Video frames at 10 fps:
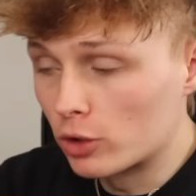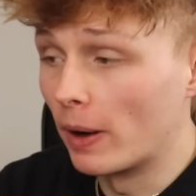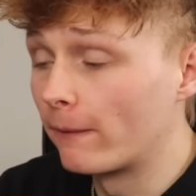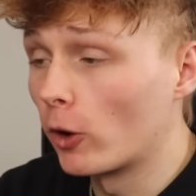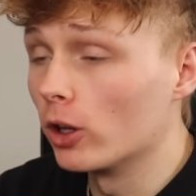
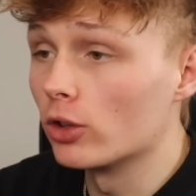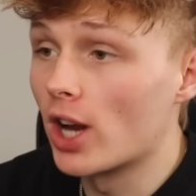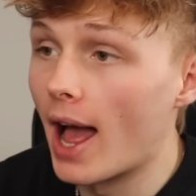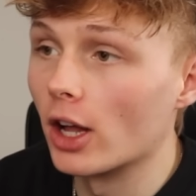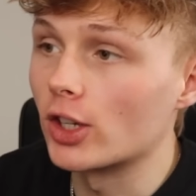spinning for a new
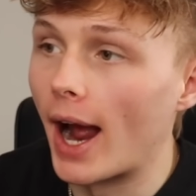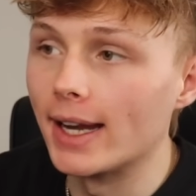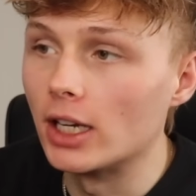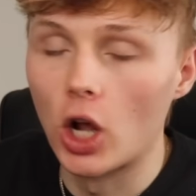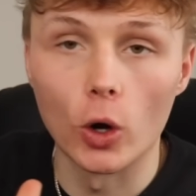challenge. I
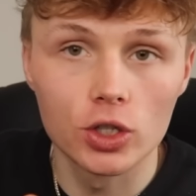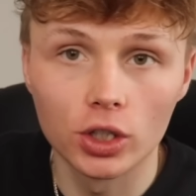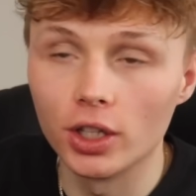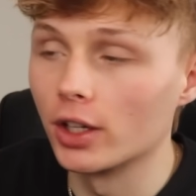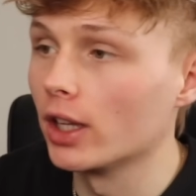need guards
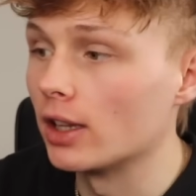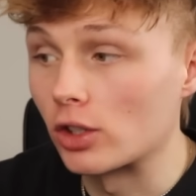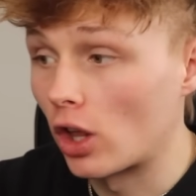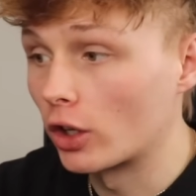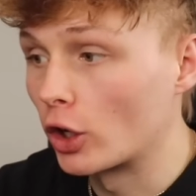clearly.
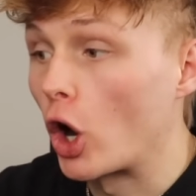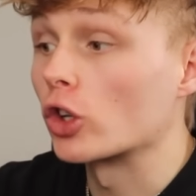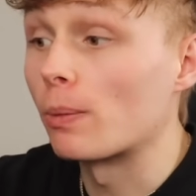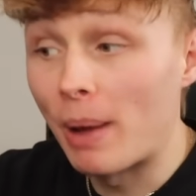There's a lot of good cards in